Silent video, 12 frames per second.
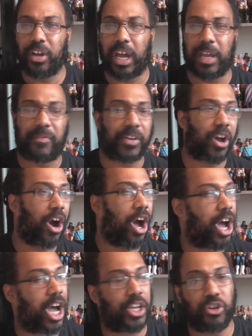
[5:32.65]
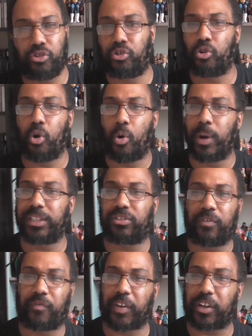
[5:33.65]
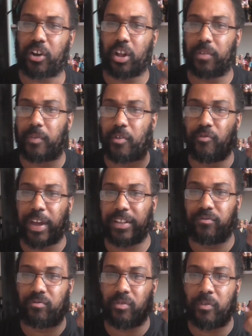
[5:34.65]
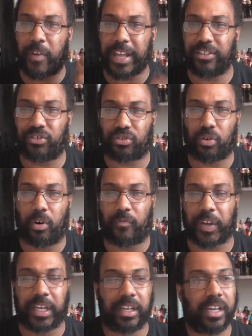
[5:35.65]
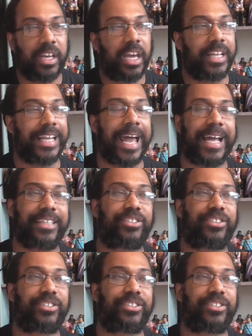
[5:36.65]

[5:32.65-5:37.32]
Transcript: anything got hurt, you always do think kind of a revenge sort of thing in your head.